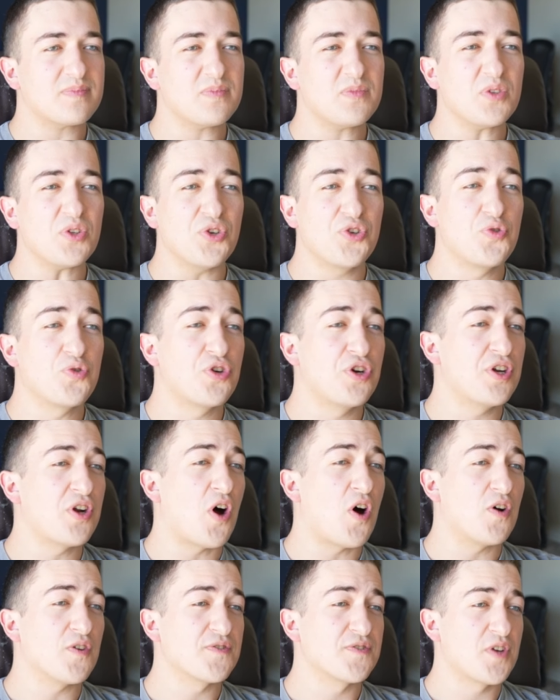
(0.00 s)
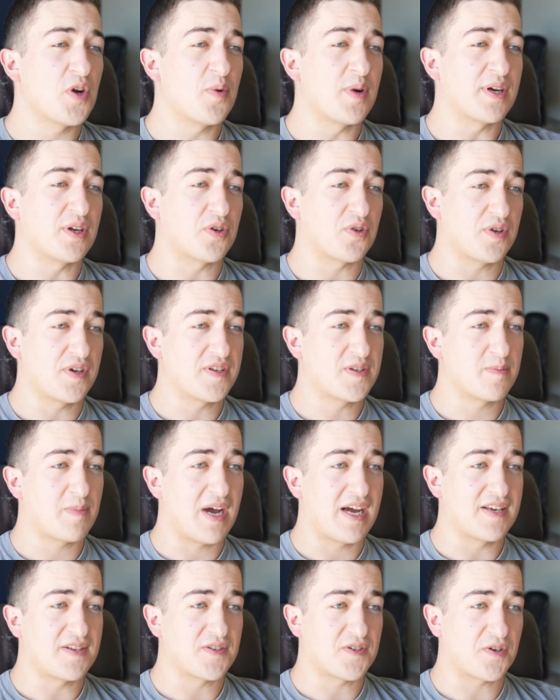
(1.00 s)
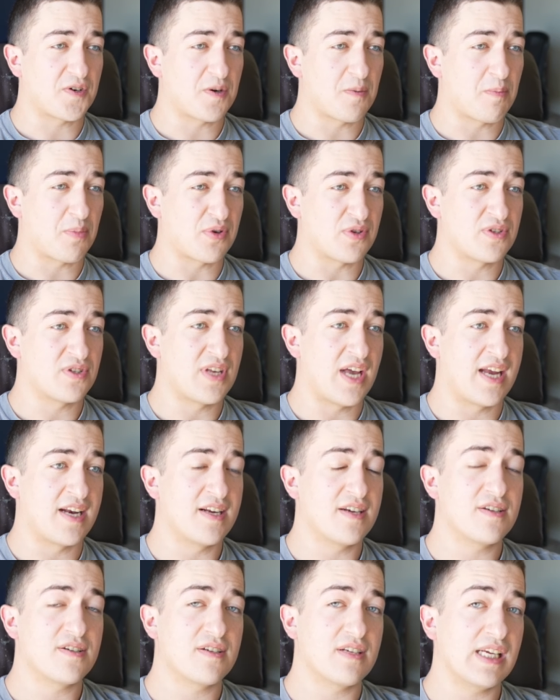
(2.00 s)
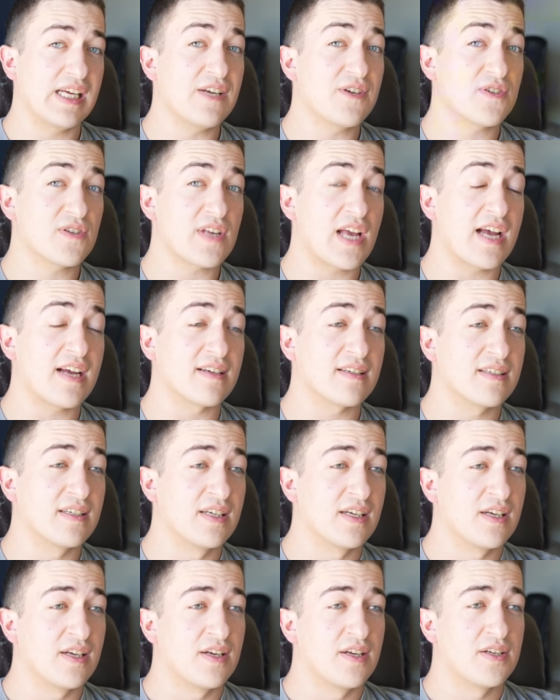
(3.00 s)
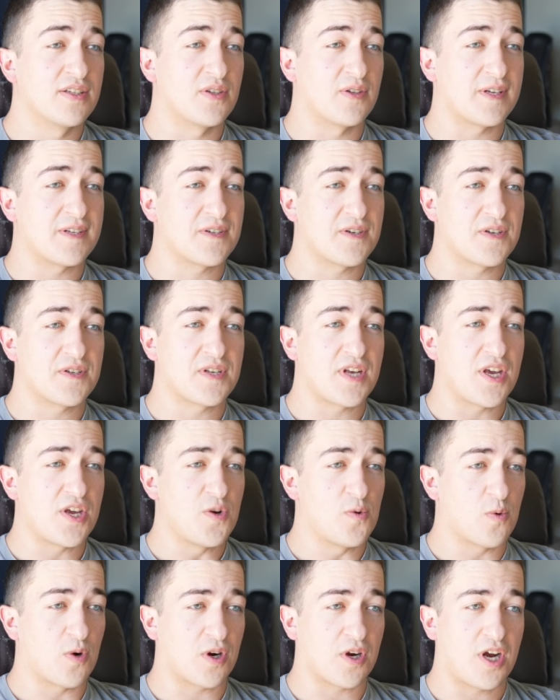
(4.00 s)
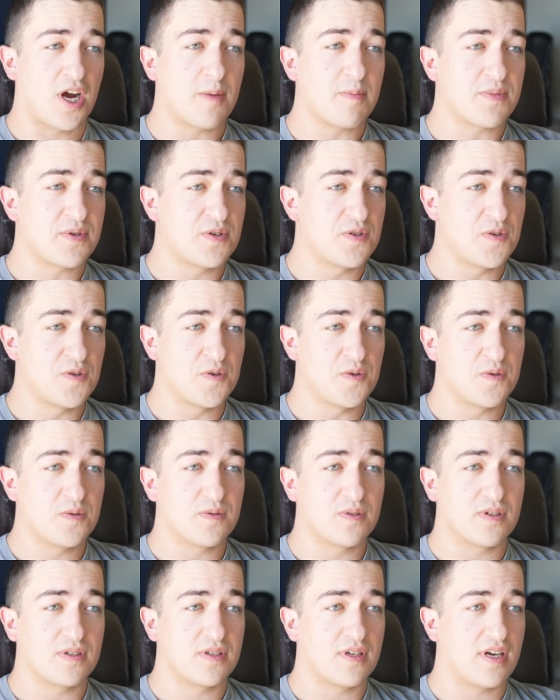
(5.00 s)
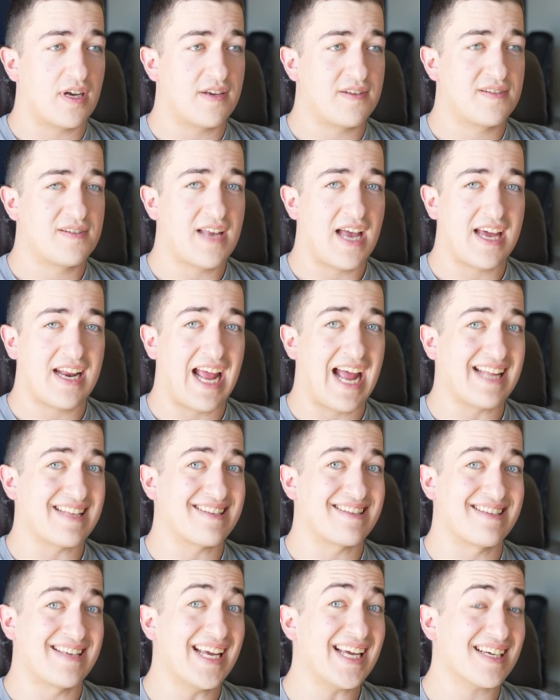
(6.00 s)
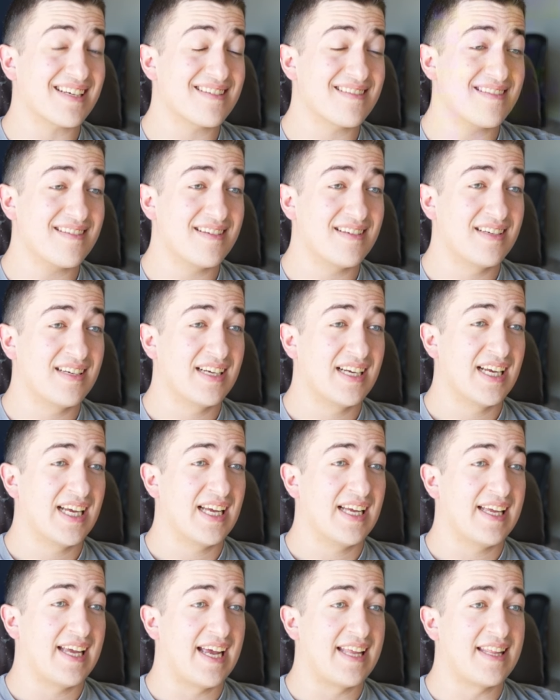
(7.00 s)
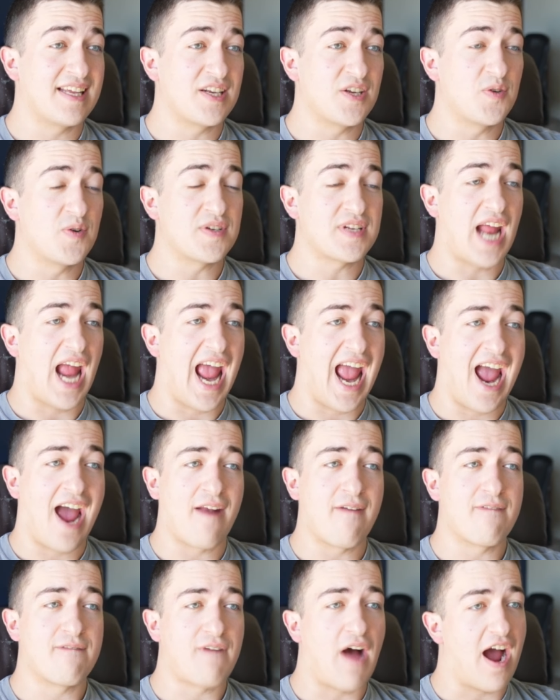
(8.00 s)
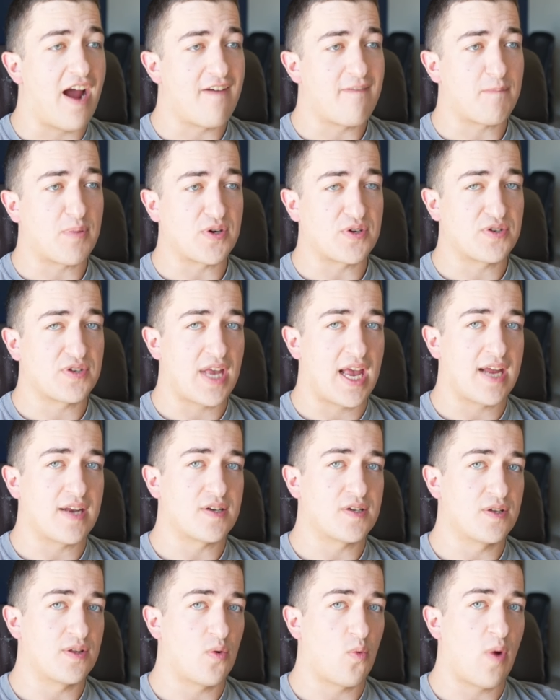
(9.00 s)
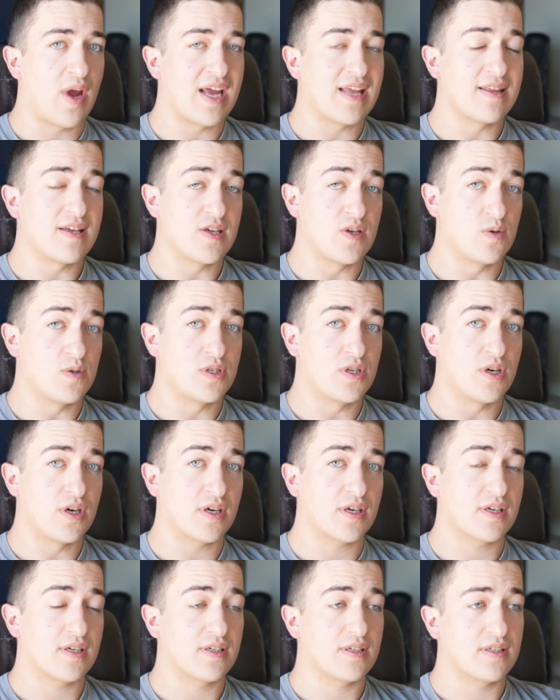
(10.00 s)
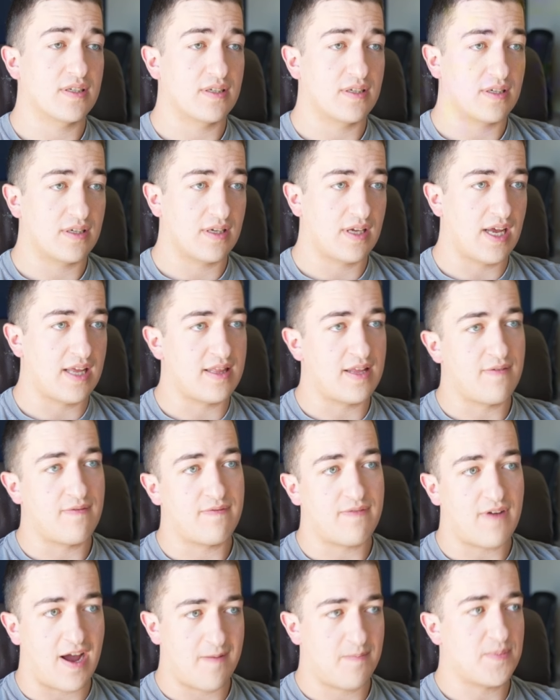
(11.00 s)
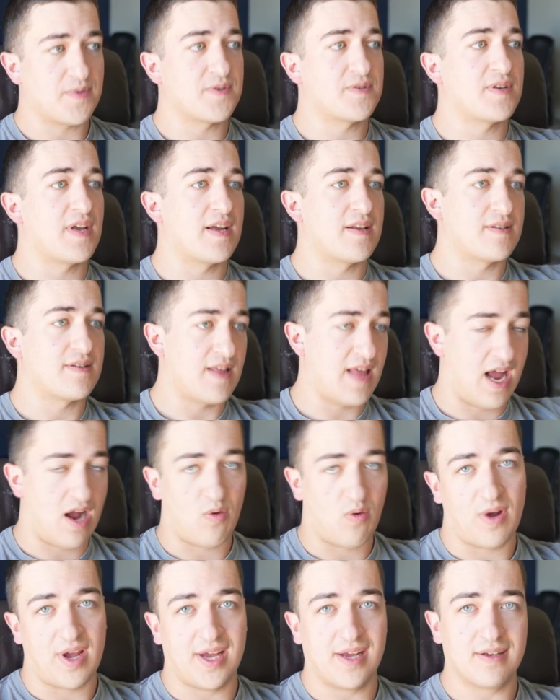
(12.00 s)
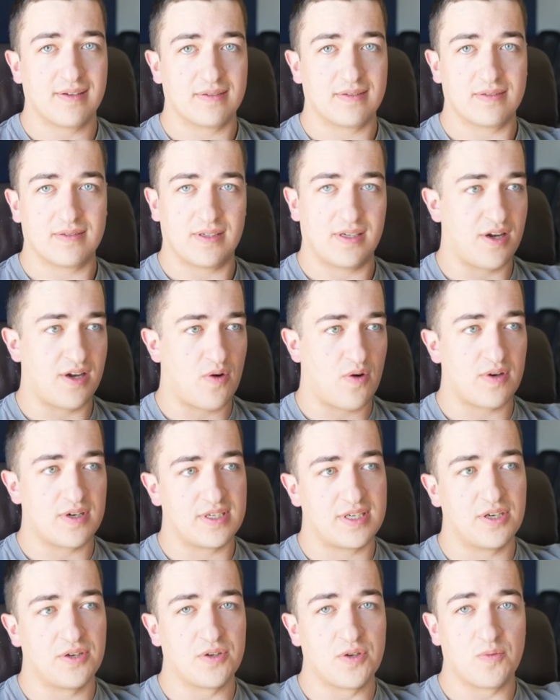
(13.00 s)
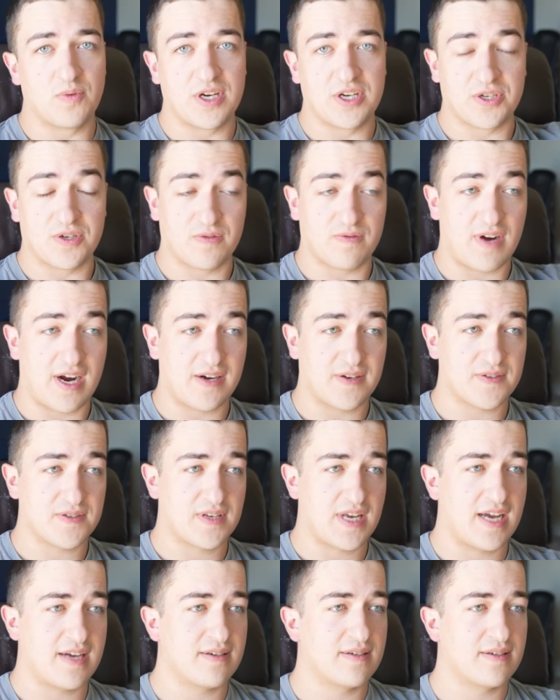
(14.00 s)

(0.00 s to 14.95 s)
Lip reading: You could also increase by a certain percentage each set. So let's just say you work up to a set at 6, and then you just add 5% to the weight that you took, and then 5% to that weight, until you reach your final set.